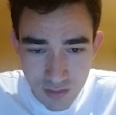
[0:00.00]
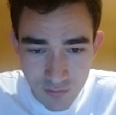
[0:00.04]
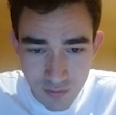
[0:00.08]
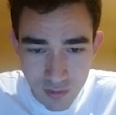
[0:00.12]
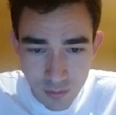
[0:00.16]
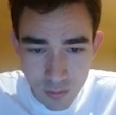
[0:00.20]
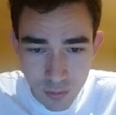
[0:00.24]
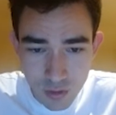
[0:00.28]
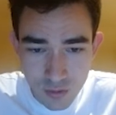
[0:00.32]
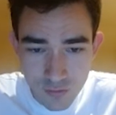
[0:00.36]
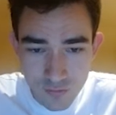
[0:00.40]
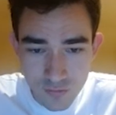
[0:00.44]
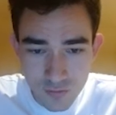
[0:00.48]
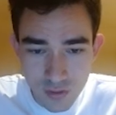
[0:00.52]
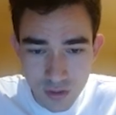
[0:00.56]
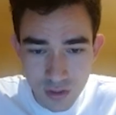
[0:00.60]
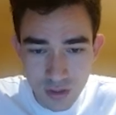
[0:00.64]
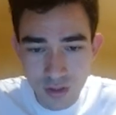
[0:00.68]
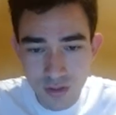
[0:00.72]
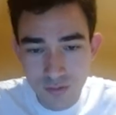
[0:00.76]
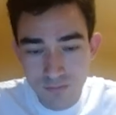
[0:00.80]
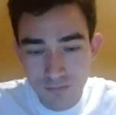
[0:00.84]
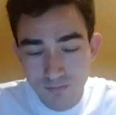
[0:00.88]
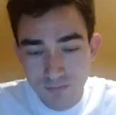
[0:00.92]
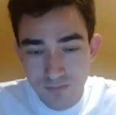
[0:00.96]
move.
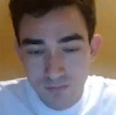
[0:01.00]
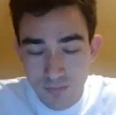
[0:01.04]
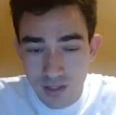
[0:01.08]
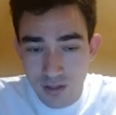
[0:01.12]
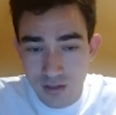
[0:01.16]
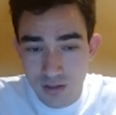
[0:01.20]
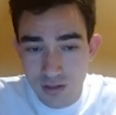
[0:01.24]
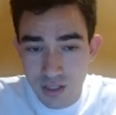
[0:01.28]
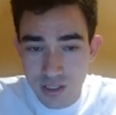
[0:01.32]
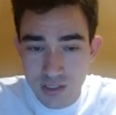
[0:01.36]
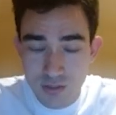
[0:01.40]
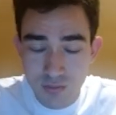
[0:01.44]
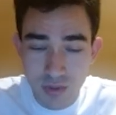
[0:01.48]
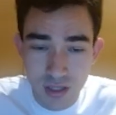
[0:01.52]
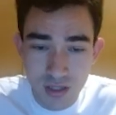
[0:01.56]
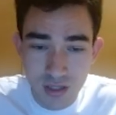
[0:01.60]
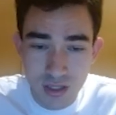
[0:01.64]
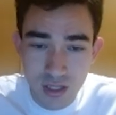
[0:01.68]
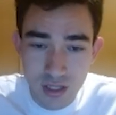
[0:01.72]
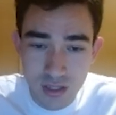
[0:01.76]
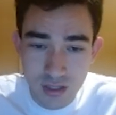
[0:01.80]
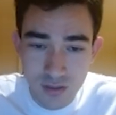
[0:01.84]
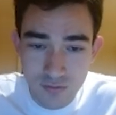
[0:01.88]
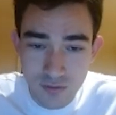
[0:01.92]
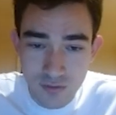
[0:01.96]
Let's play
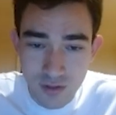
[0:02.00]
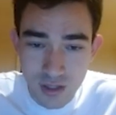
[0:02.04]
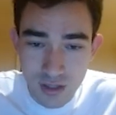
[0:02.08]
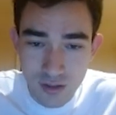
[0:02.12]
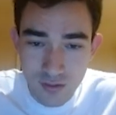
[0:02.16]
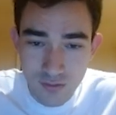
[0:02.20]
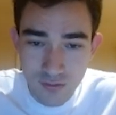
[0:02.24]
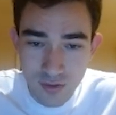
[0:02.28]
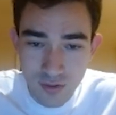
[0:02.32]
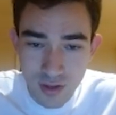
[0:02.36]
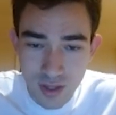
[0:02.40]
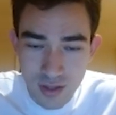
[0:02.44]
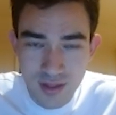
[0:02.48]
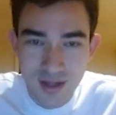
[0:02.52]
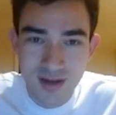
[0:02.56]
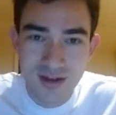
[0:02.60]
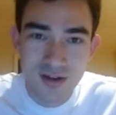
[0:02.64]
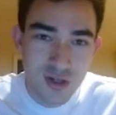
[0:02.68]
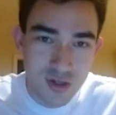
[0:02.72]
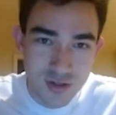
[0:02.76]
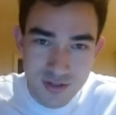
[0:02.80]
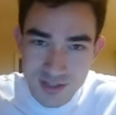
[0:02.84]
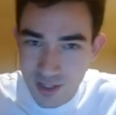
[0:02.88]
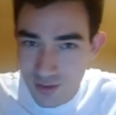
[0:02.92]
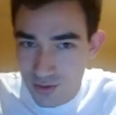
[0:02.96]
knight d5. And then it
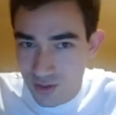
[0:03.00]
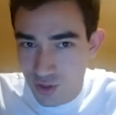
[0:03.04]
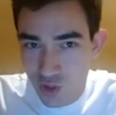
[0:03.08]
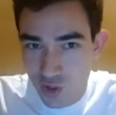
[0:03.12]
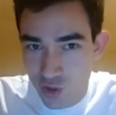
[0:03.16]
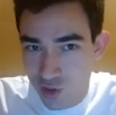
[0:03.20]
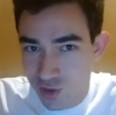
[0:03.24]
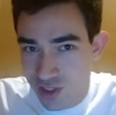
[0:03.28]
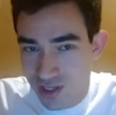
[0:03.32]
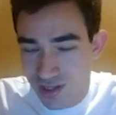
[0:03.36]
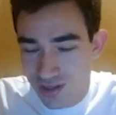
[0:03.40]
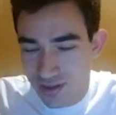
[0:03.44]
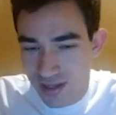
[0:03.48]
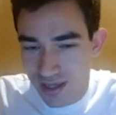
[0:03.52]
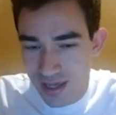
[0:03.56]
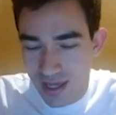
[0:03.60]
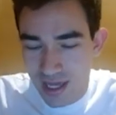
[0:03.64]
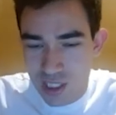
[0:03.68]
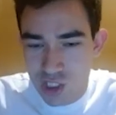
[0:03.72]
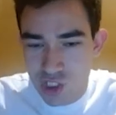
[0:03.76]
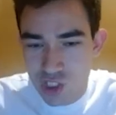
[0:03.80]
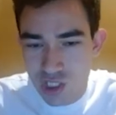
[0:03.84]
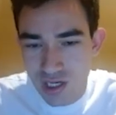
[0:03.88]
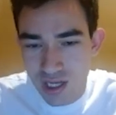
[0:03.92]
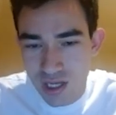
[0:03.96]
turns out they're using the
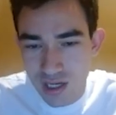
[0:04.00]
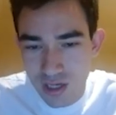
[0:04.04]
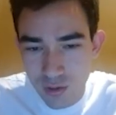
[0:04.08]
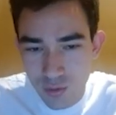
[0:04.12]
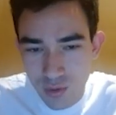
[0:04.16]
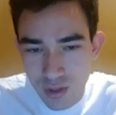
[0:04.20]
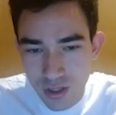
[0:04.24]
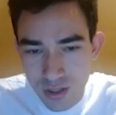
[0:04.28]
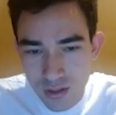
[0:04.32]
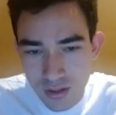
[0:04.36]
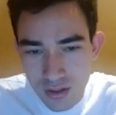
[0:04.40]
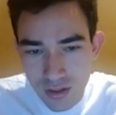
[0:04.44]
engine anyway.